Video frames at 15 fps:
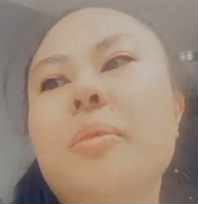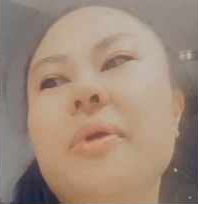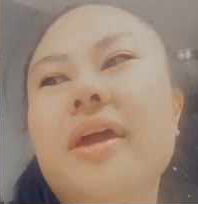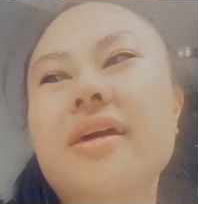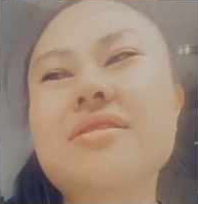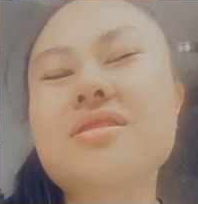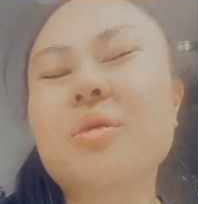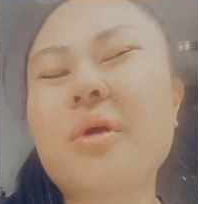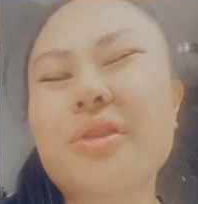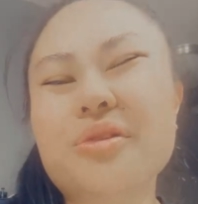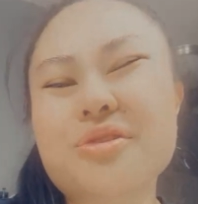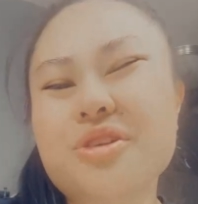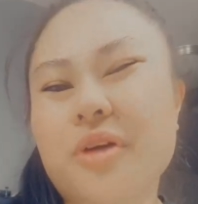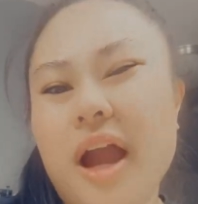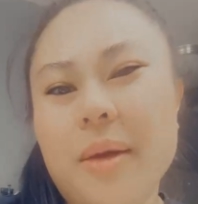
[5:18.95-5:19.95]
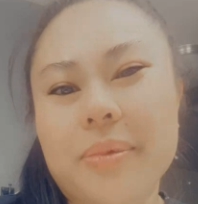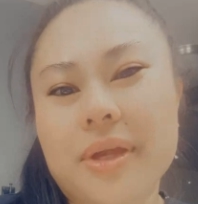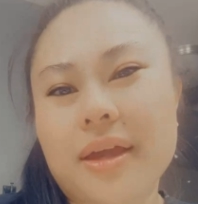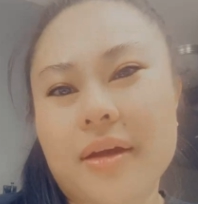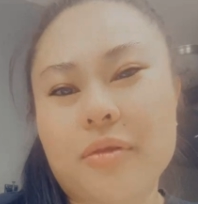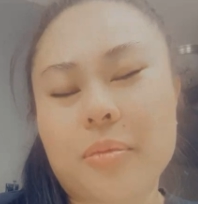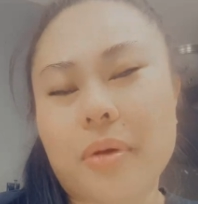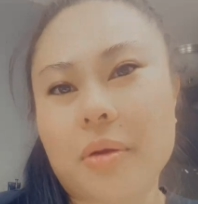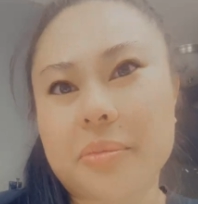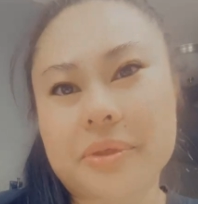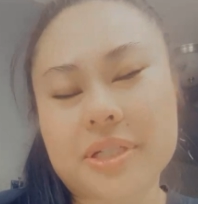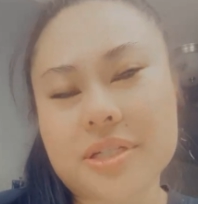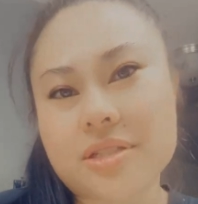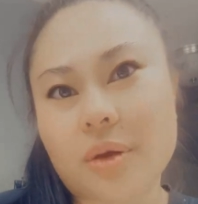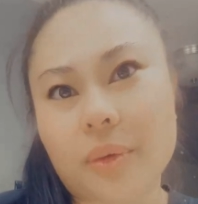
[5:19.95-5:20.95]
Because the weather's crappy, I'm
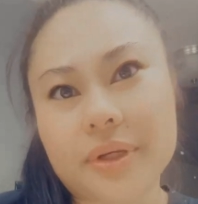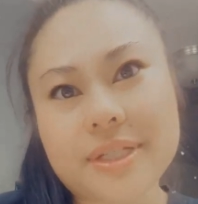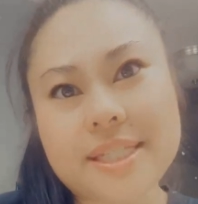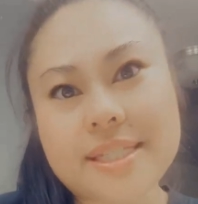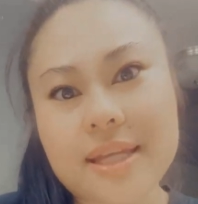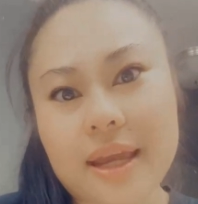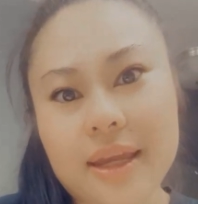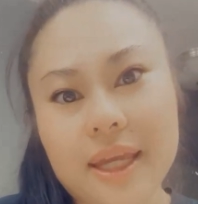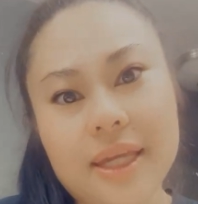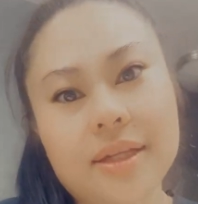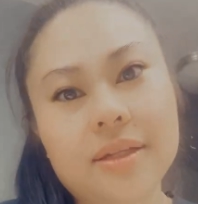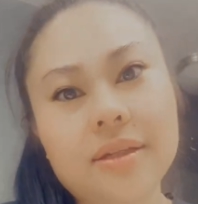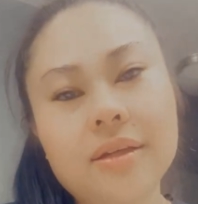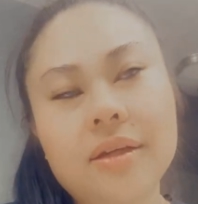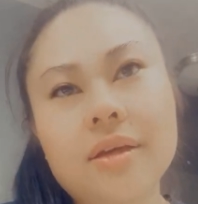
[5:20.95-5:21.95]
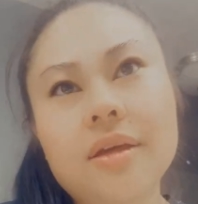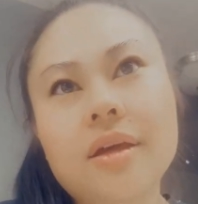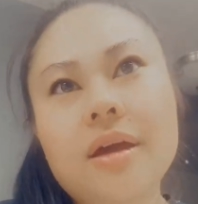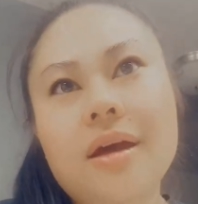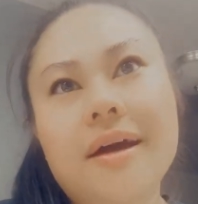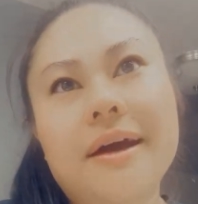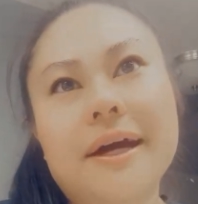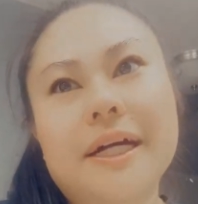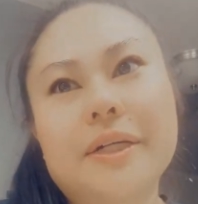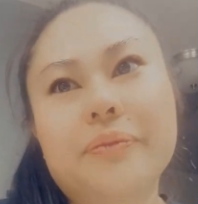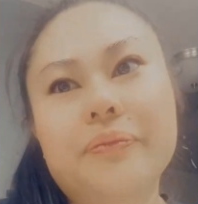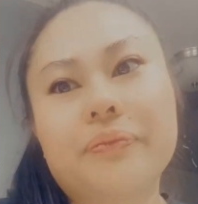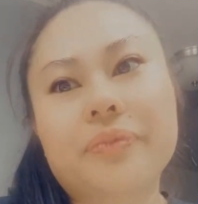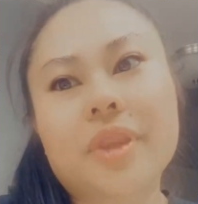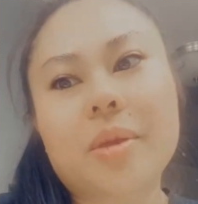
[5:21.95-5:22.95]
probably just going to stay in.
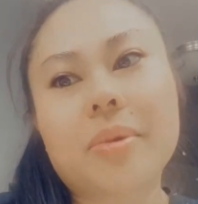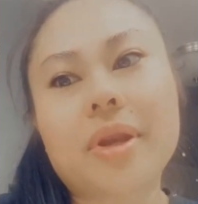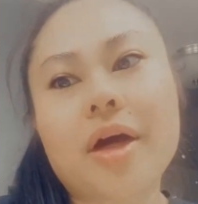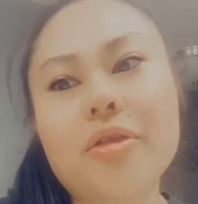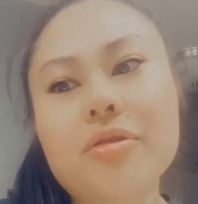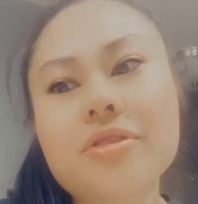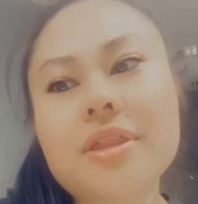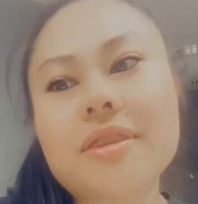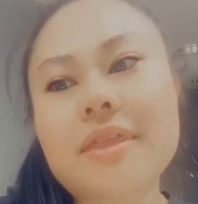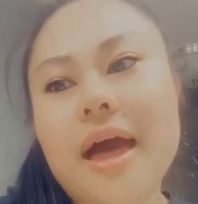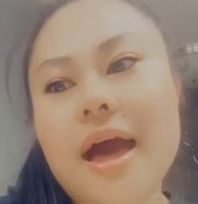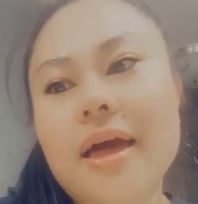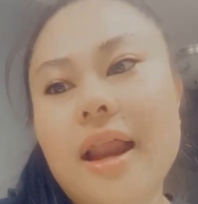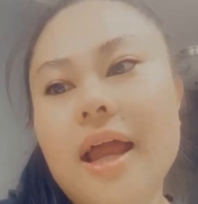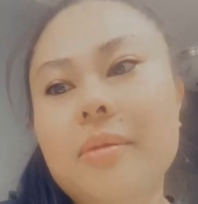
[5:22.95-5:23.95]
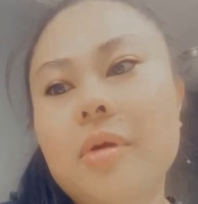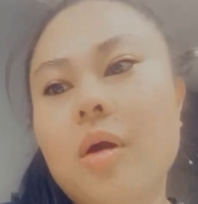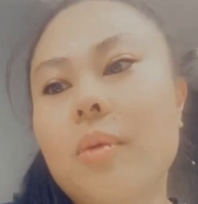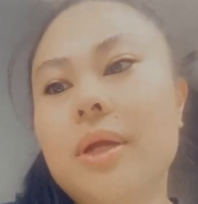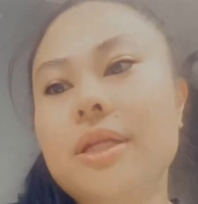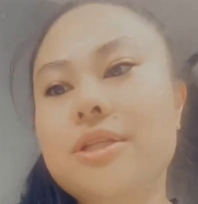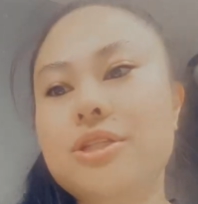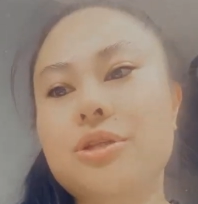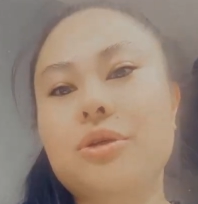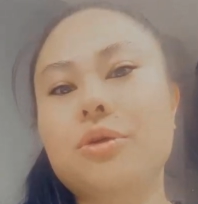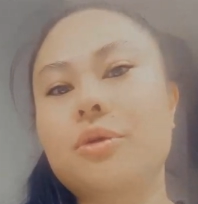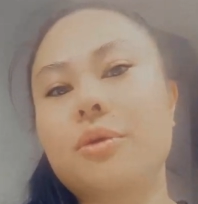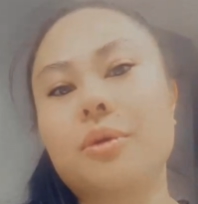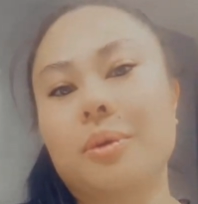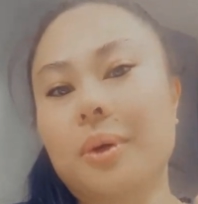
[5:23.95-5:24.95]
But other than that, I'm going
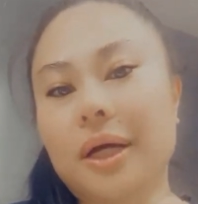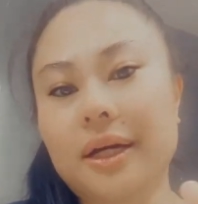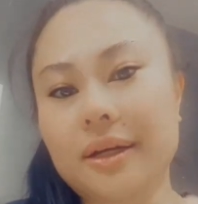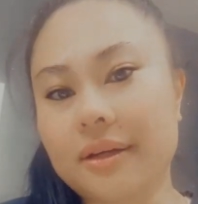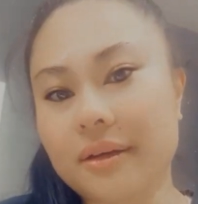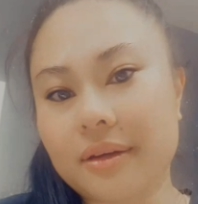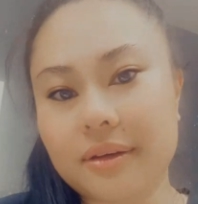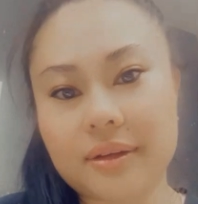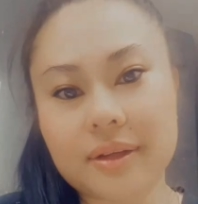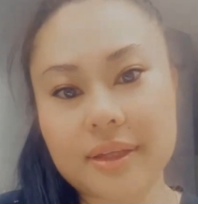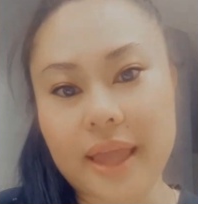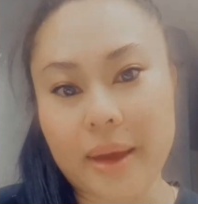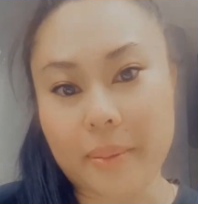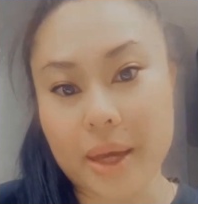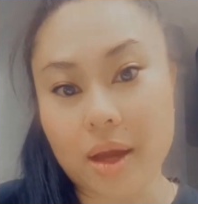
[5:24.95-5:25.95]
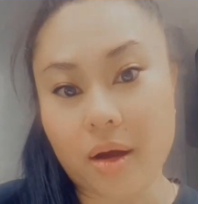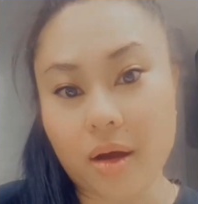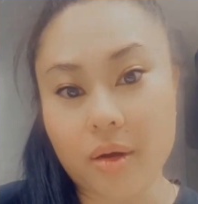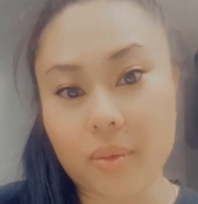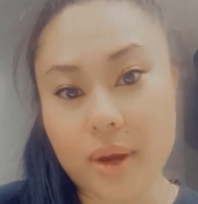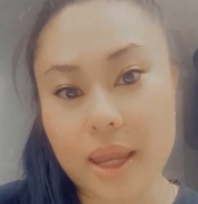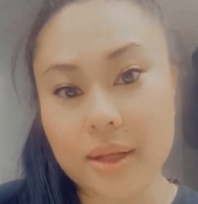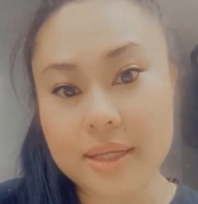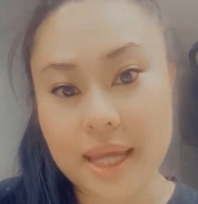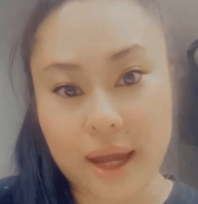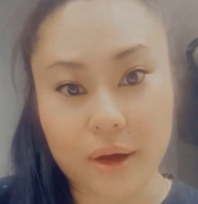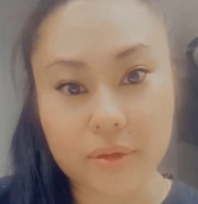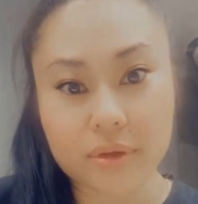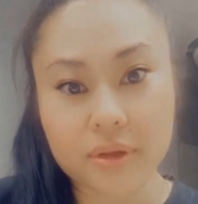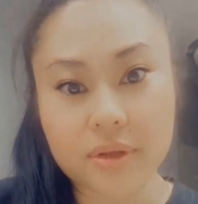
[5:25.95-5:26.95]
to get my heart rate
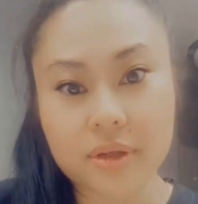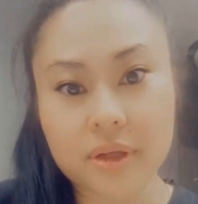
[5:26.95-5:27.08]
down,